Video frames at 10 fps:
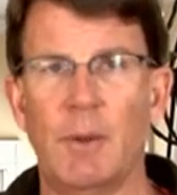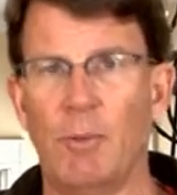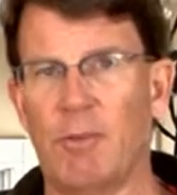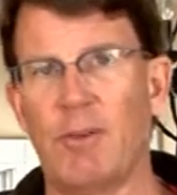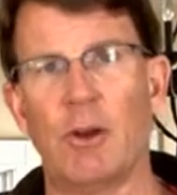
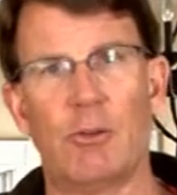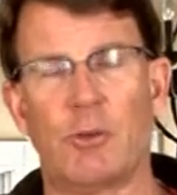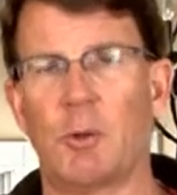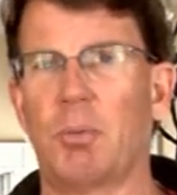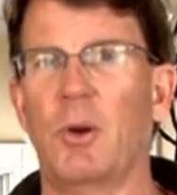We have a very
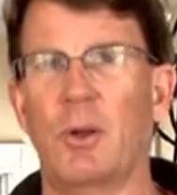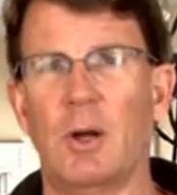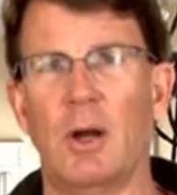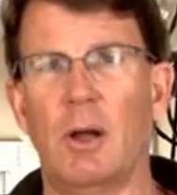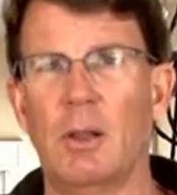strict
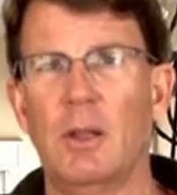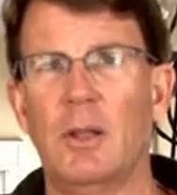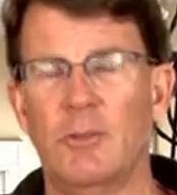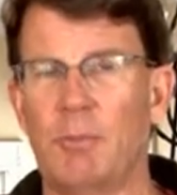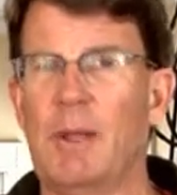protocol
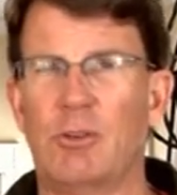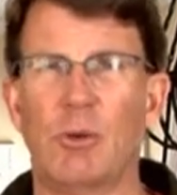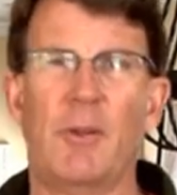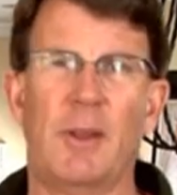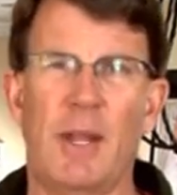to make
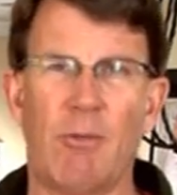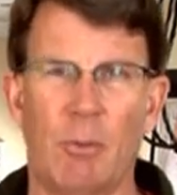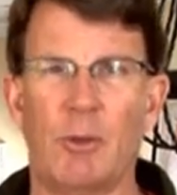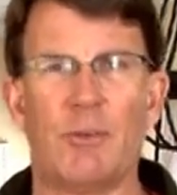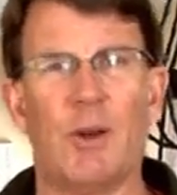sure that
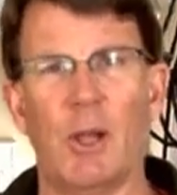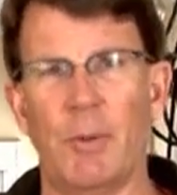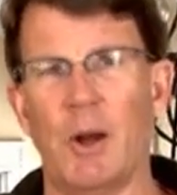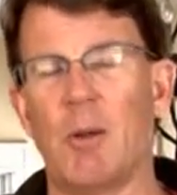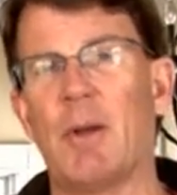everyone is
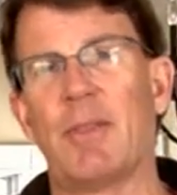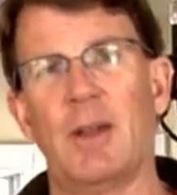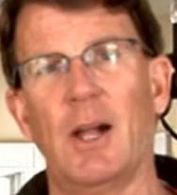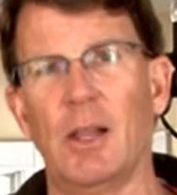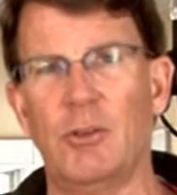following our
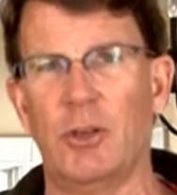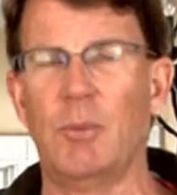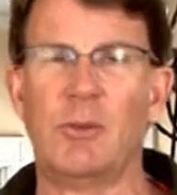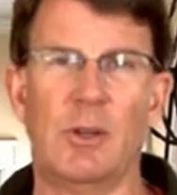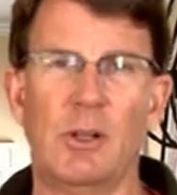methodology,
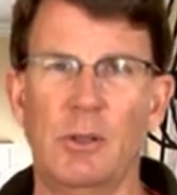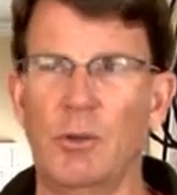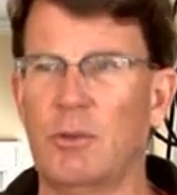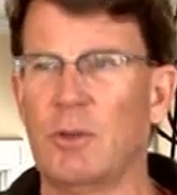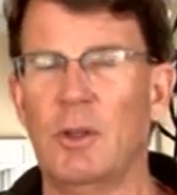which
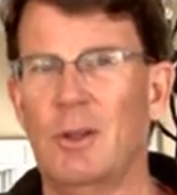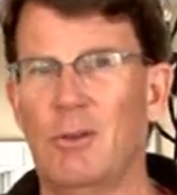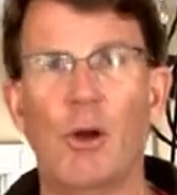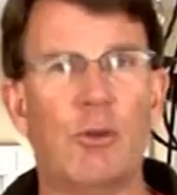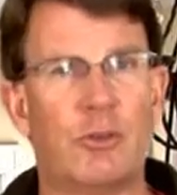includes
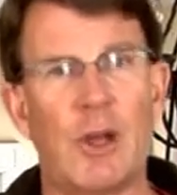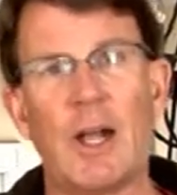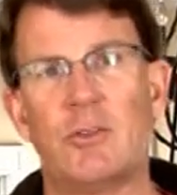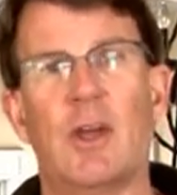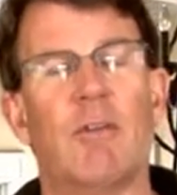no
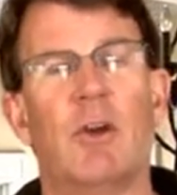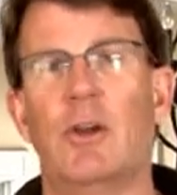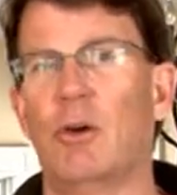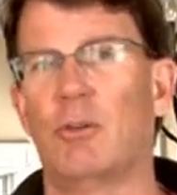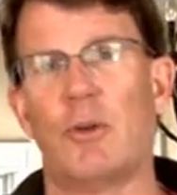shots ever,
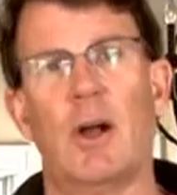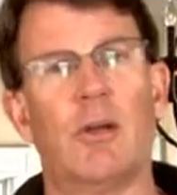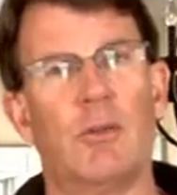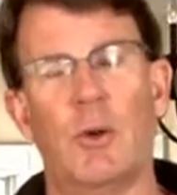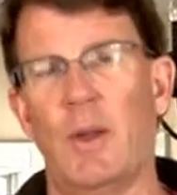no
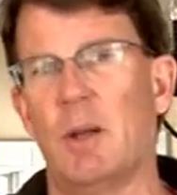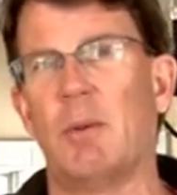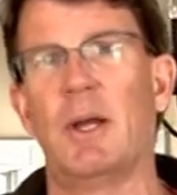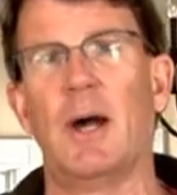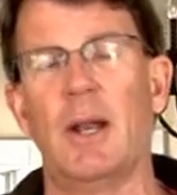drugs, no
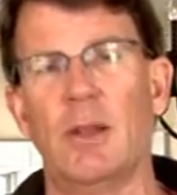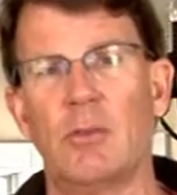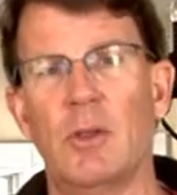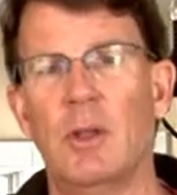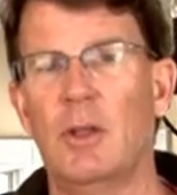
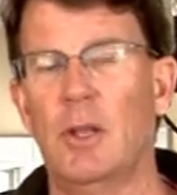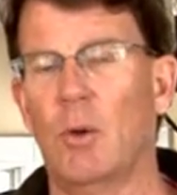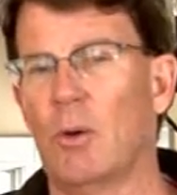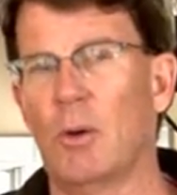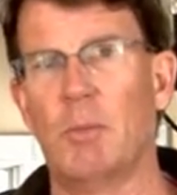antibiotics, no
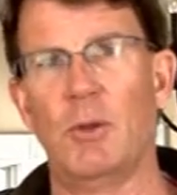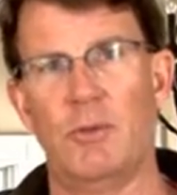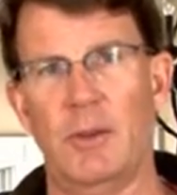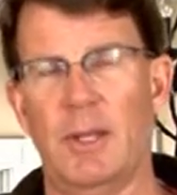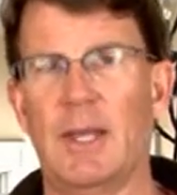
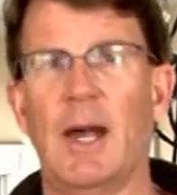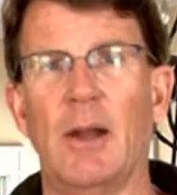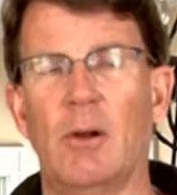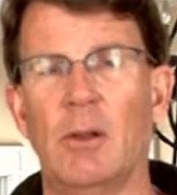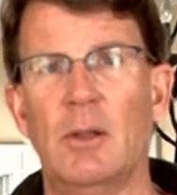hormones in the
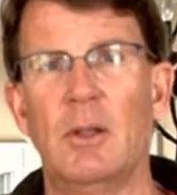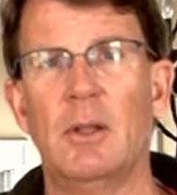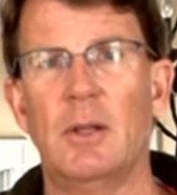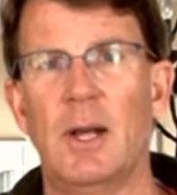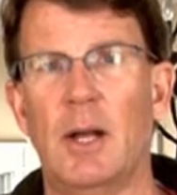cattle,
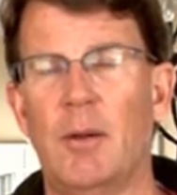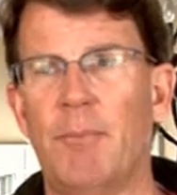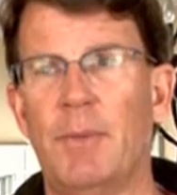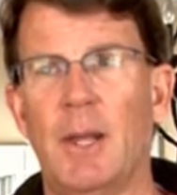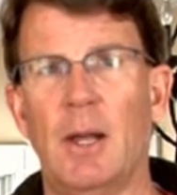
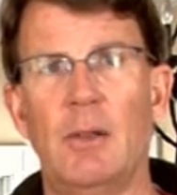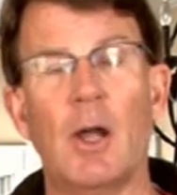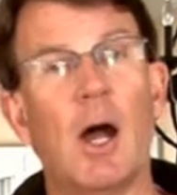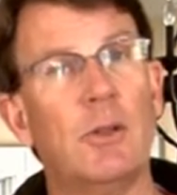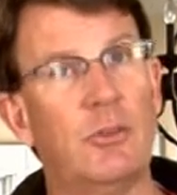
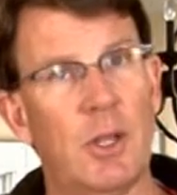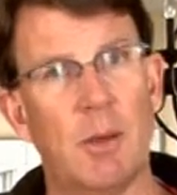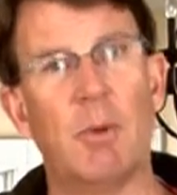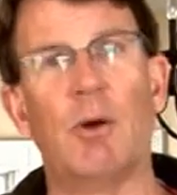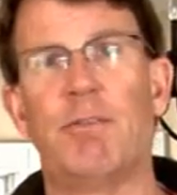
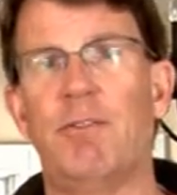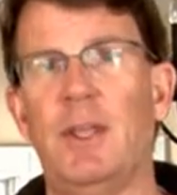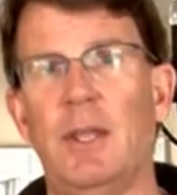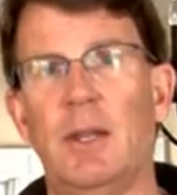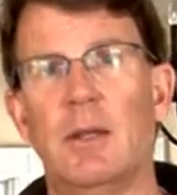non-GMO
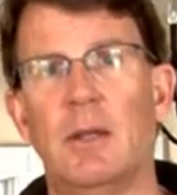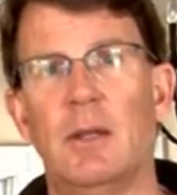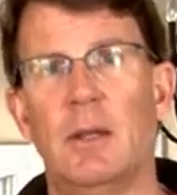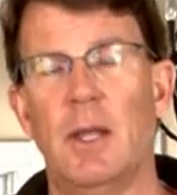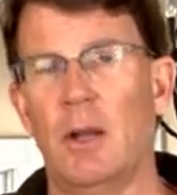feed,
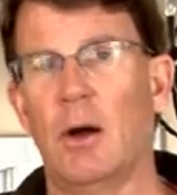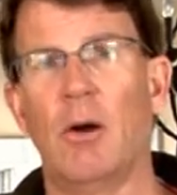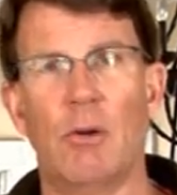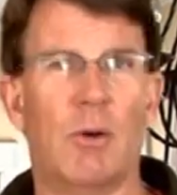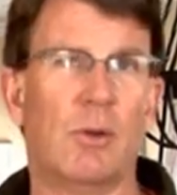and
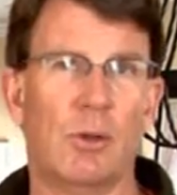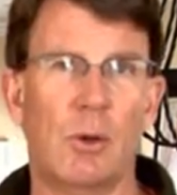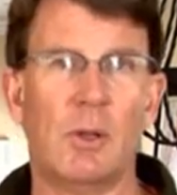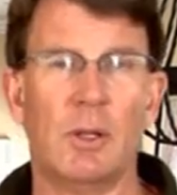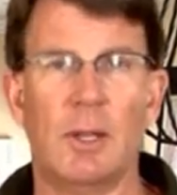all grown
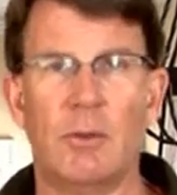locally.